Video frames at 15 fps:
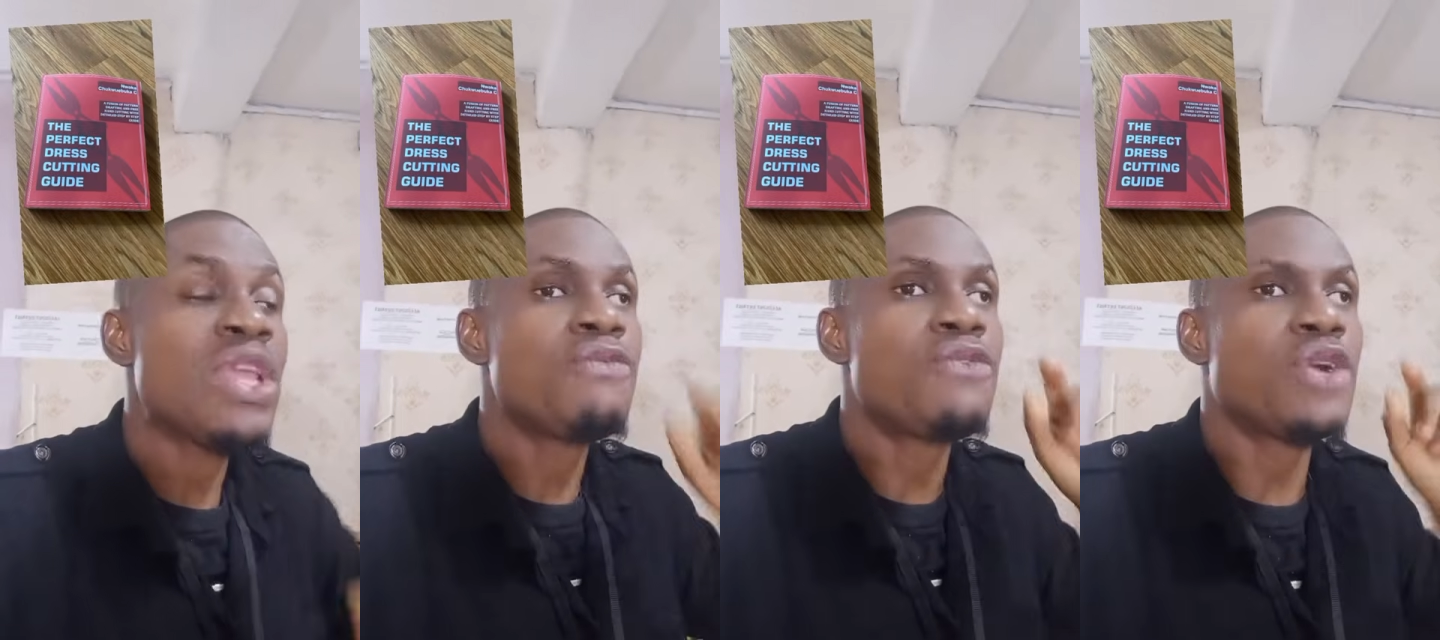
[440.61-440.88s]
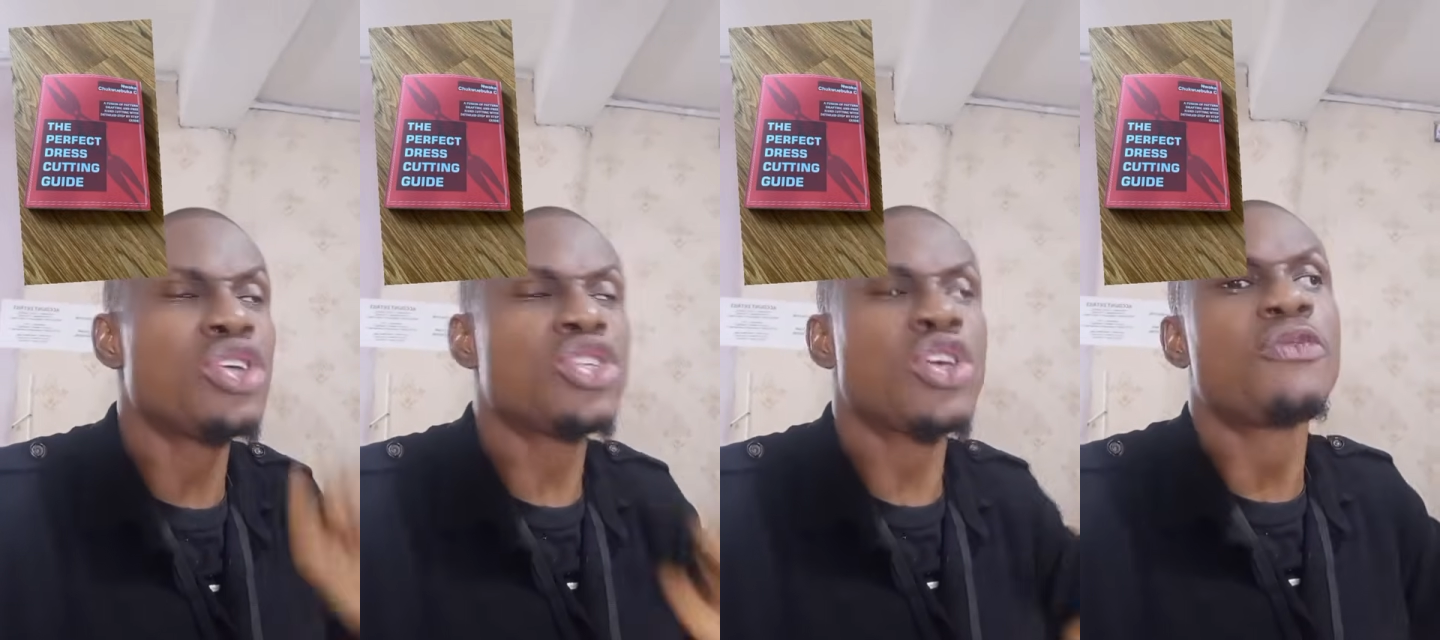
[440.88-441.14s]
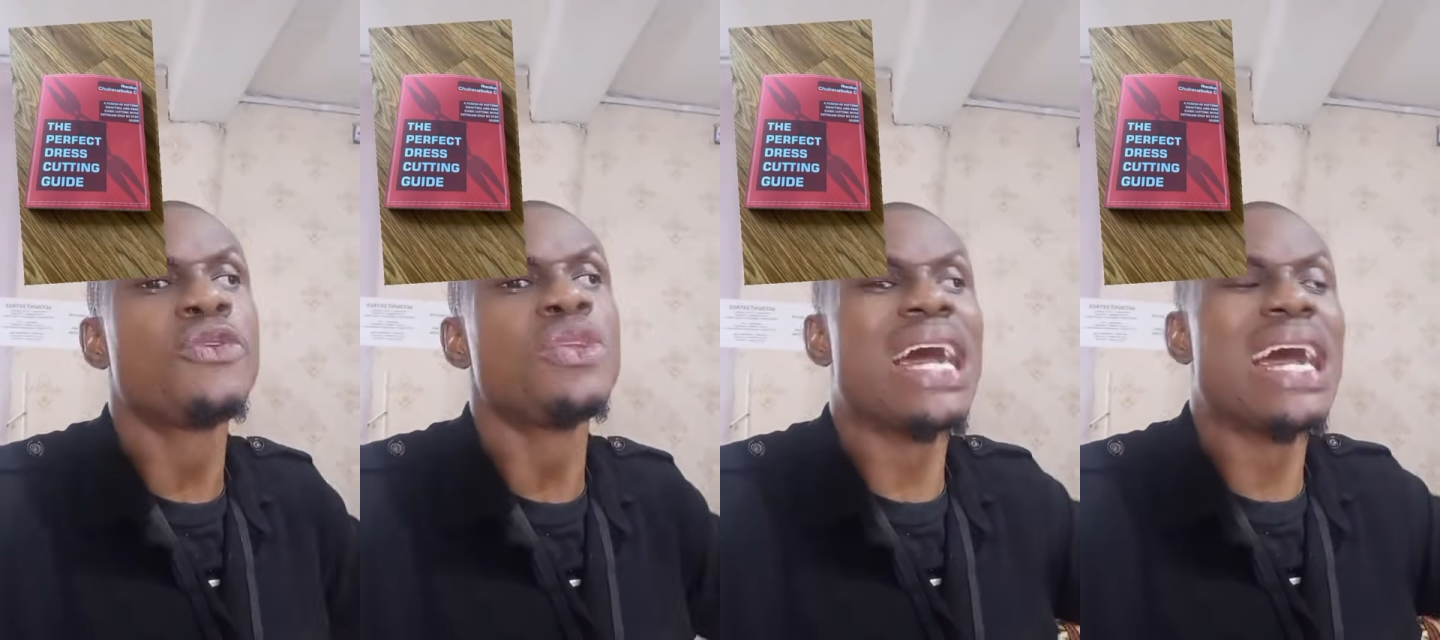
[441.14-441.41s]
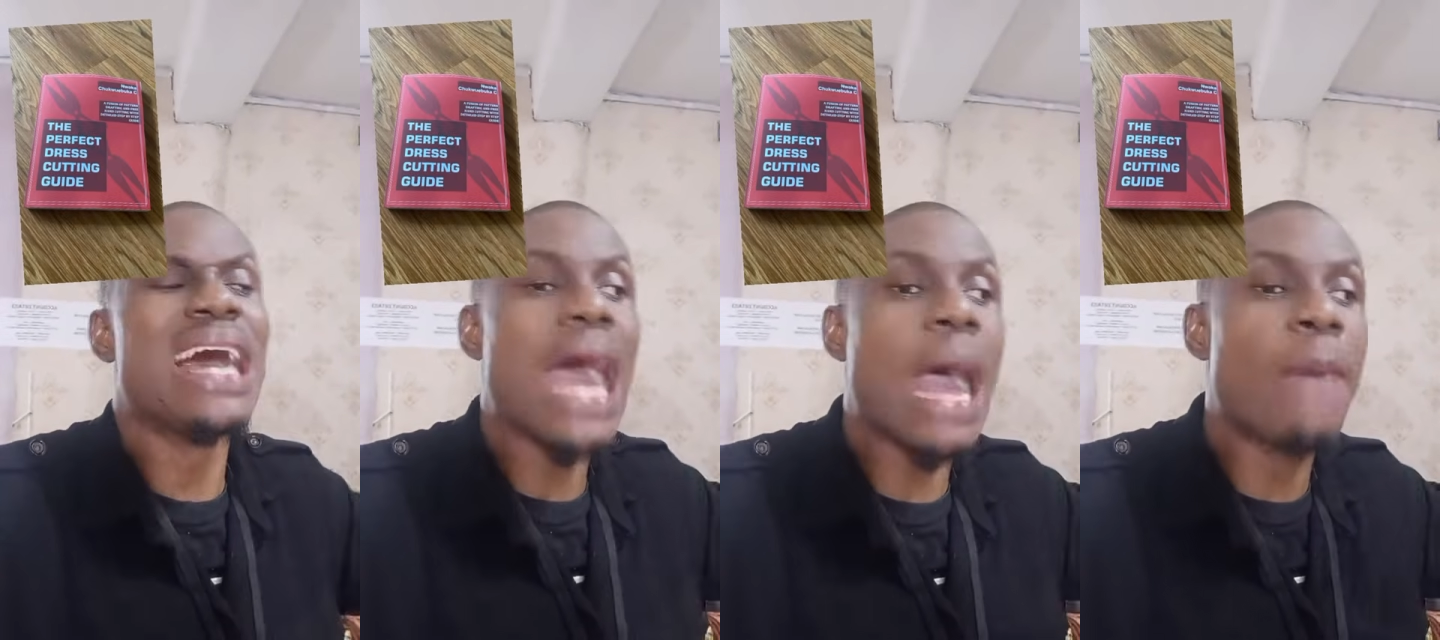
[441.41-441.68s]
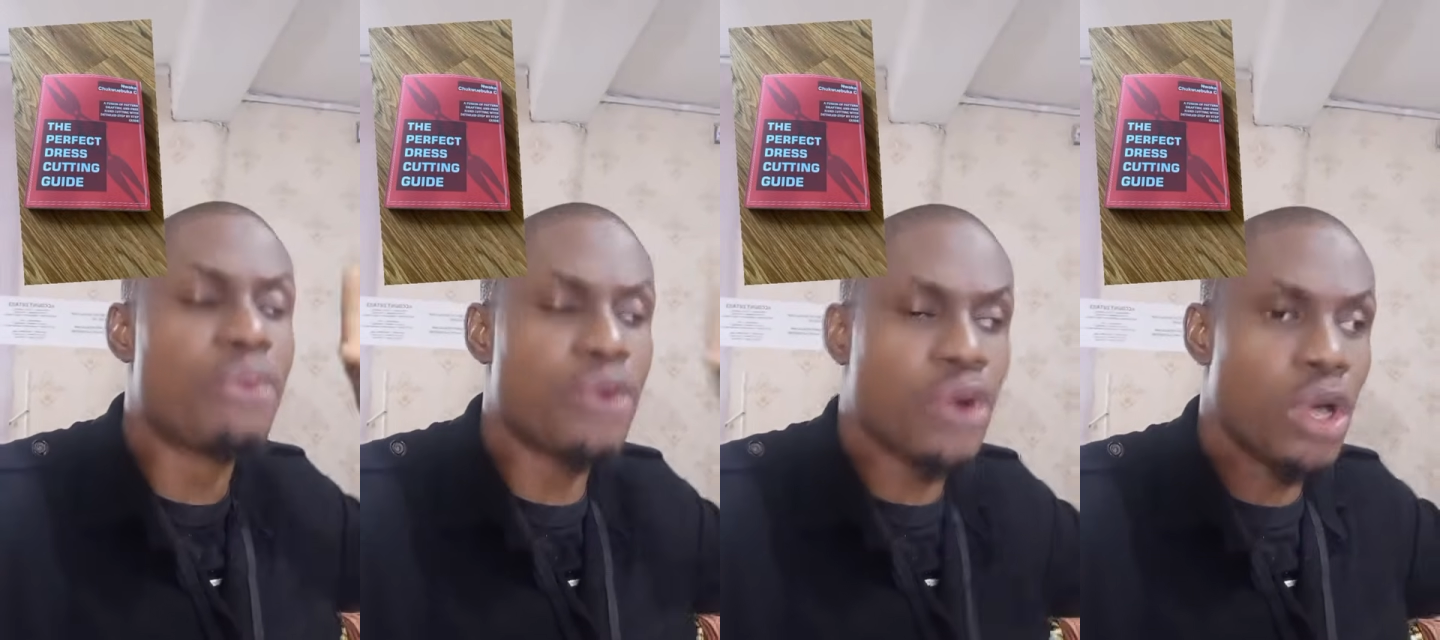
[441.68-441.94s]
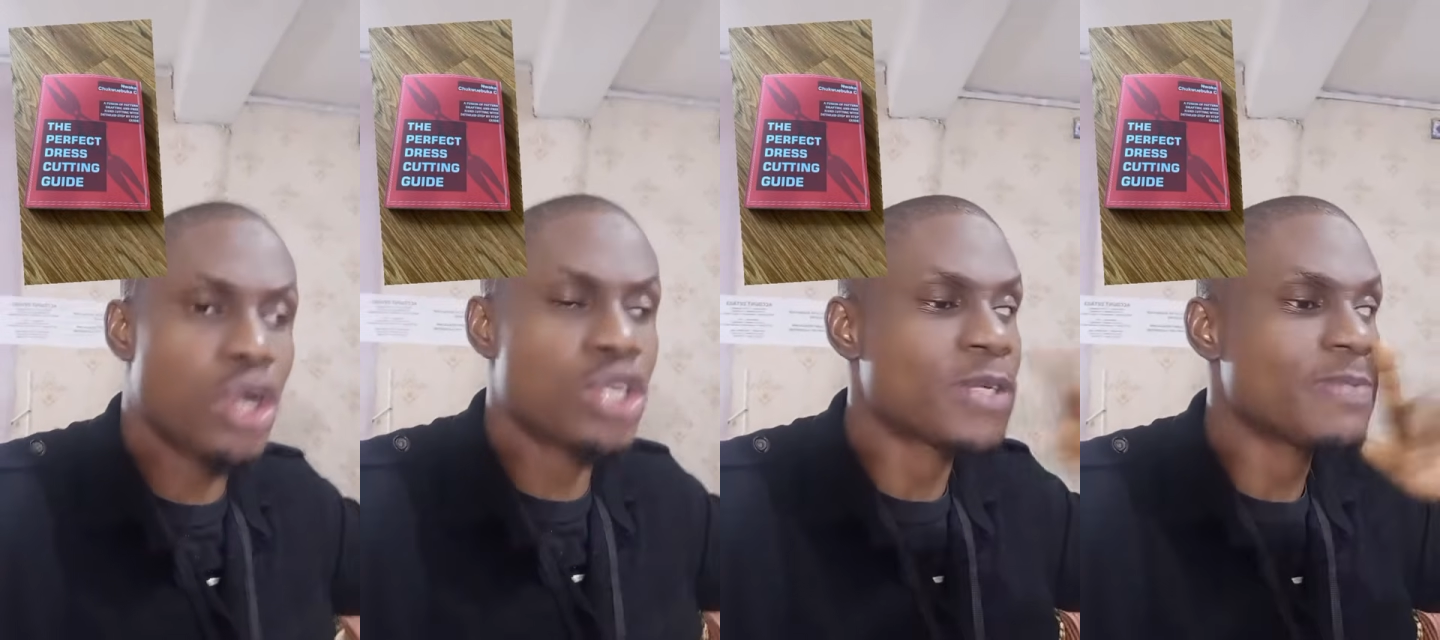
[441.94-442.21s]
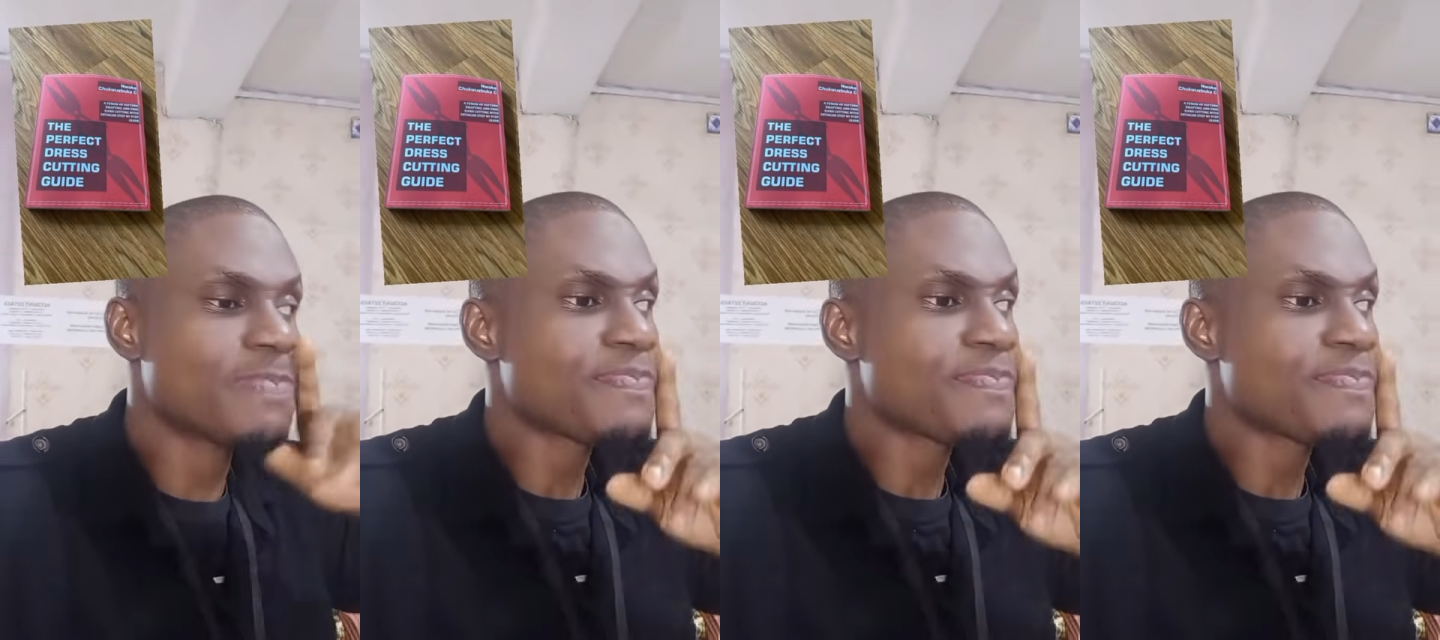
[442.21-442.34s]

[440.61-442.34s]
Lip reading: For those of you that are abroad,